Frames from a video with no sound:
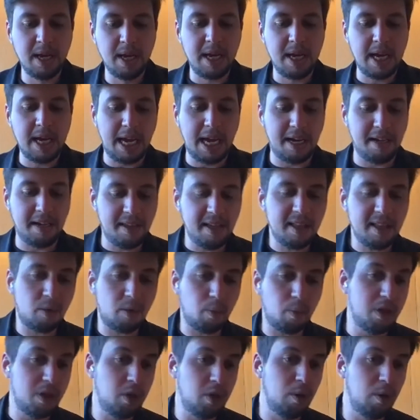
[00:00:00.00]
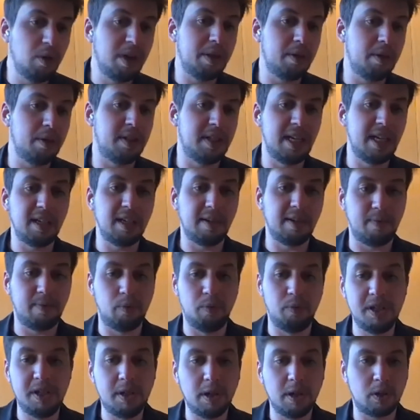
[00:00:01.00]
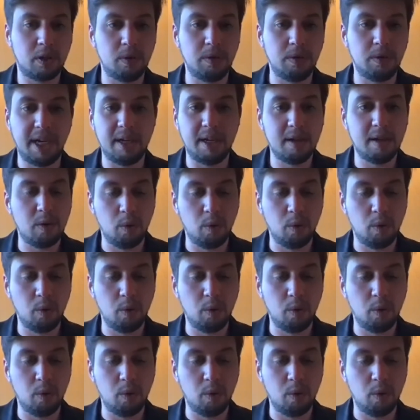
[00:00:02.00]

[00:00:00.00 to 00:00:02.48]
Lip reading: And I think that when you look at the state of research today,